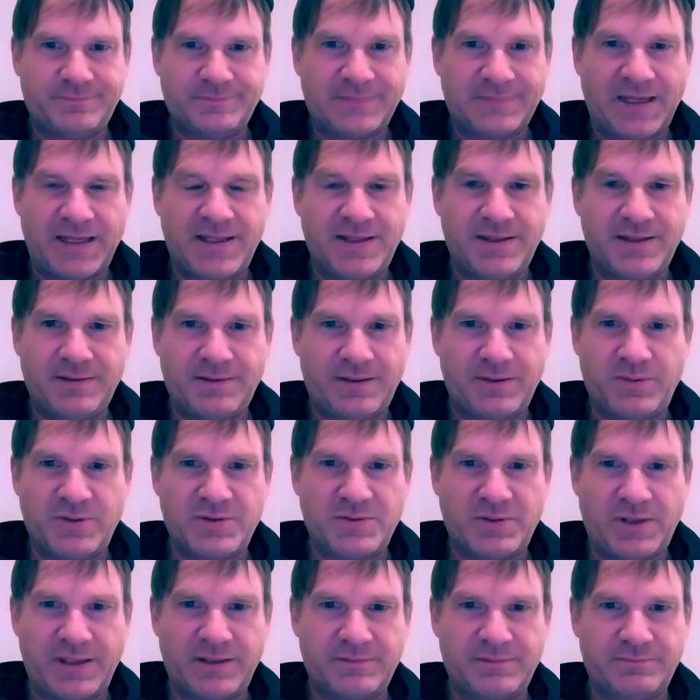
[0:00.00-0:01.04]
And it was
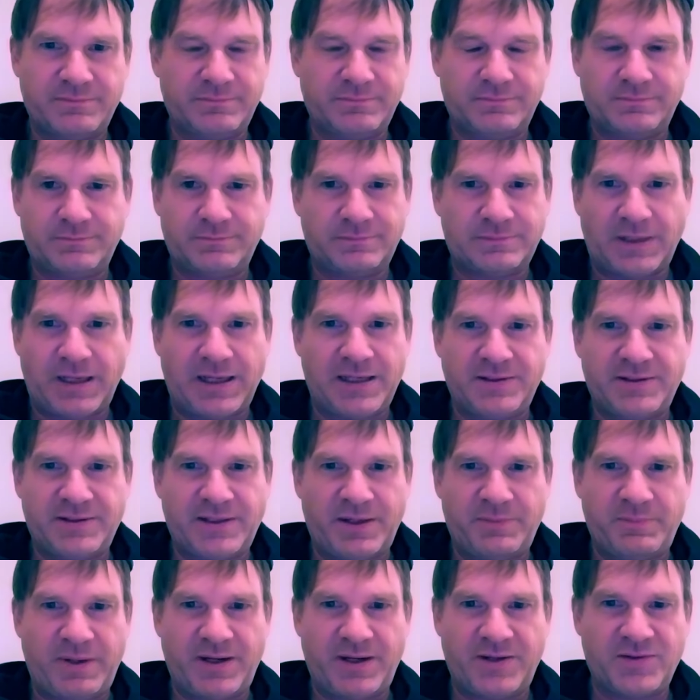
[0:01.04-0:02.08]
like I had
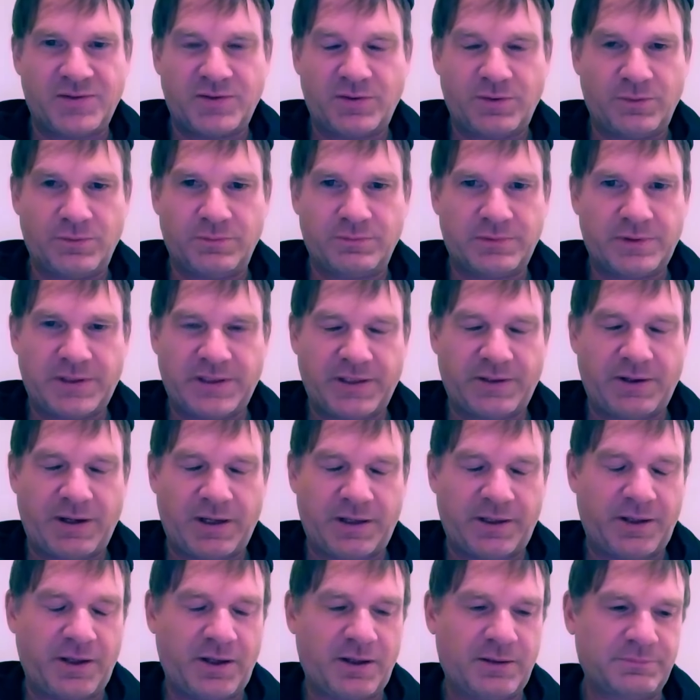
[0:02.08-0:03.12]
10 minutes to clear out
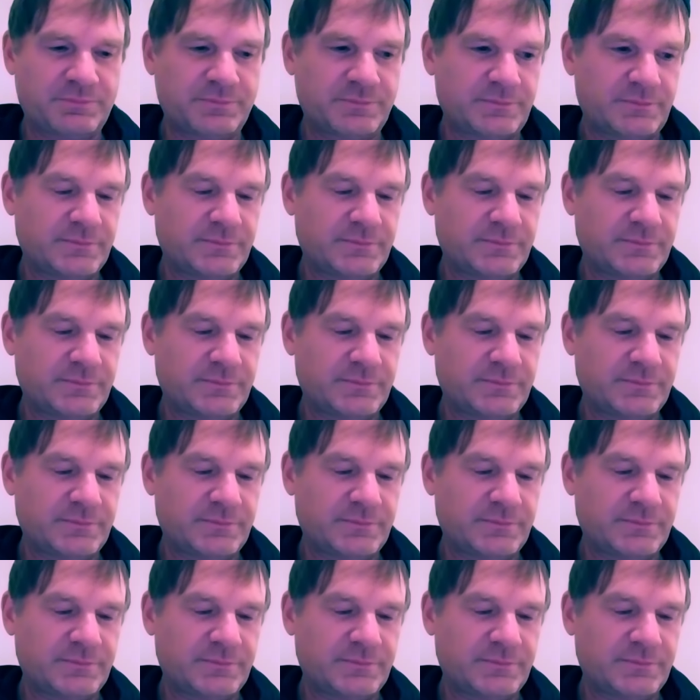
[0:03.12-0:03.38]
of there.